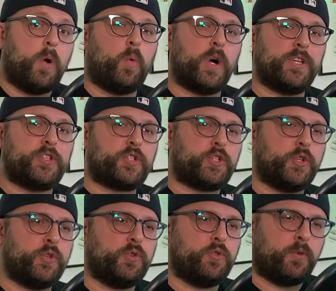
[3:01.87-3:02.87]
was
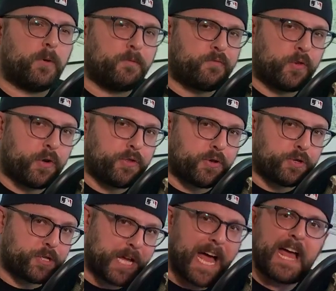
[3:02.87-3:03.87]
to further
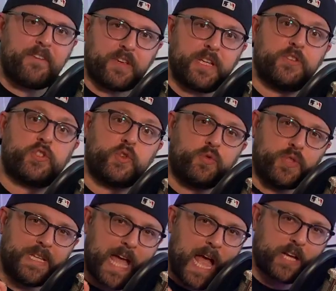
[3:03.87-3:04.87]
dive into
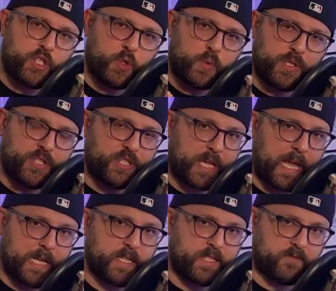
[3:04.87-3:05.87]
the actual
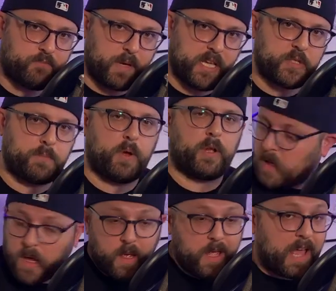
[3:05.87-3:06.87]
science of baseball.
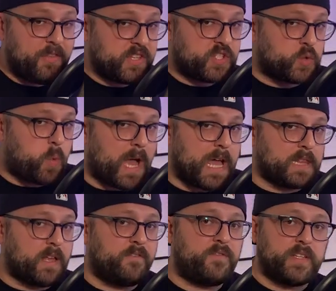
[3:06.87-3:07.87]
And this is why I
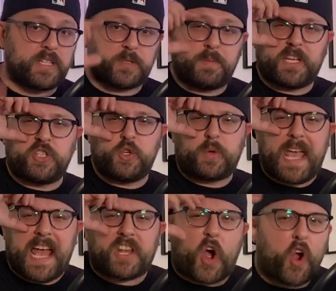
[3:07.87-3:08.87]
love physics because you
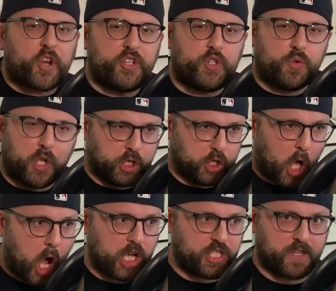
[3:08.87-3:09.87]
can't argue the
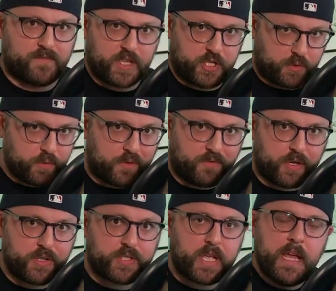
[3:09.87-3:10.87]
laws of the
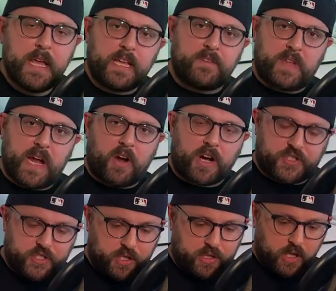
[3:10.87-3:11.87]
universe. If there are
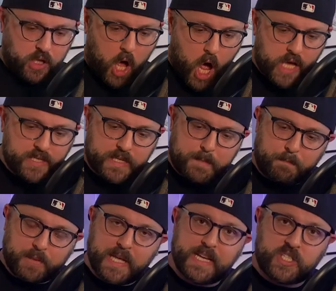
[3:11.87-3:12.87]
certain laws in
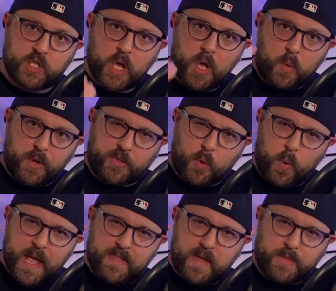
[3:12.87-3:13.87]
place with the
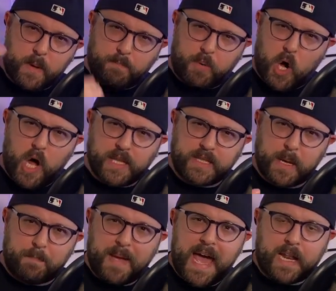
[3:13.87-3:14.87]
way that the ball and the
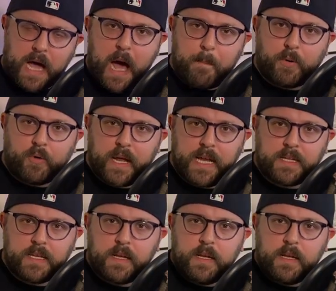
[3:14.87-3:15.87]
bat
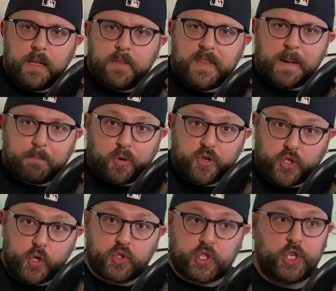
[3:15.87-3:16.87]
operate, that
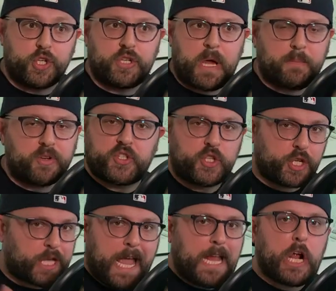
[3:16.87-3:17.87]
produce good numbers, you
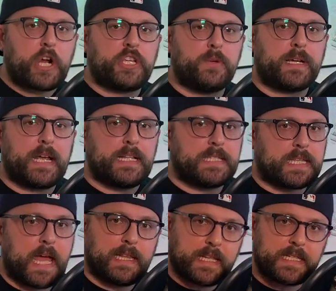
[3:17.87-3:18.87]
can't argue against
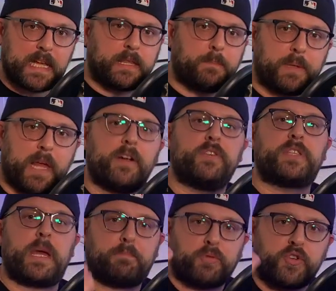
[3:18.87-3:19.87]
that. Let's get the players
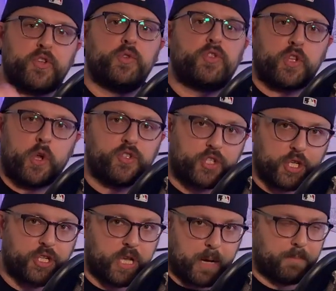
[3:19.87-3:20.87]
that produce those
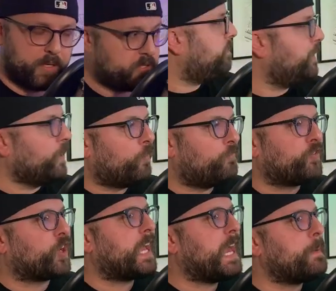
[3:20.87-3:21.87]
good numbers. You know,
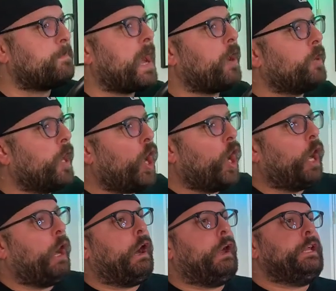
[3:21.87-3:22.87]
forget about,
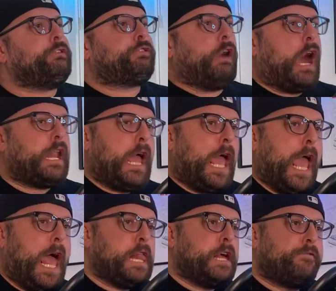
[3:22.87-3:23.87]
oh, he's got a
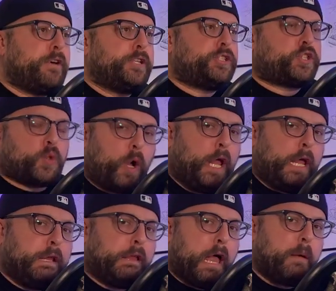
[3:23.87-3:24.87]
hell of a
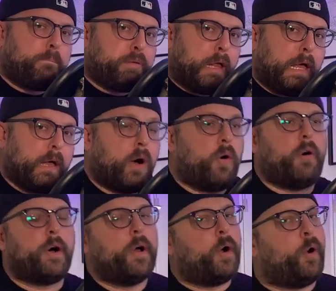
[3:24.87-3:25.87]
swing, that player,
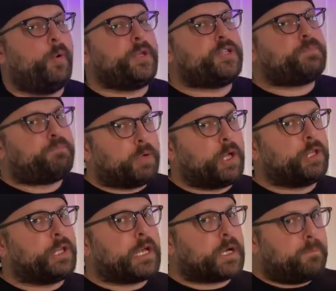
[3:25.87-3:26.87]
or, oh, he's built
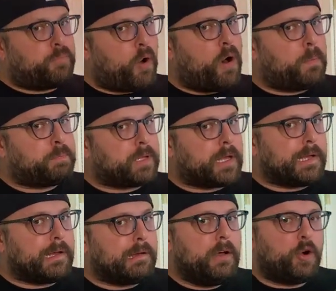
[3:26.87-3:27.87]
like a ball
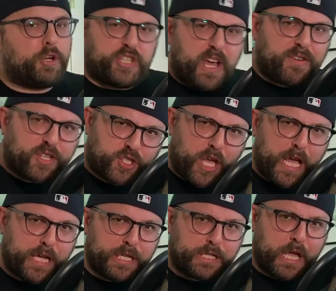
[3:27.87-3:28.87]
player, or did you ever
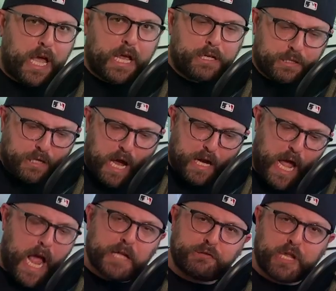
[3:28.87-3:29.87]
shake his hand? He's got
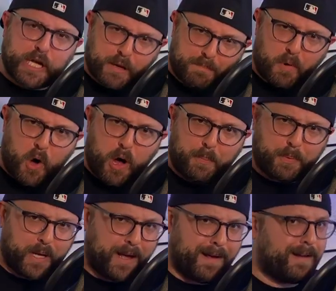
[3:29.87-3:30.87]
hands like a ball
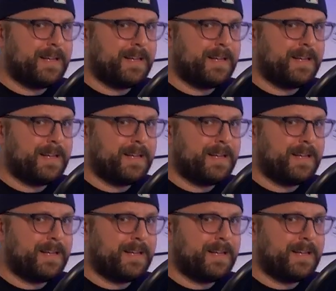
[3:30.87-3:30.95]
player.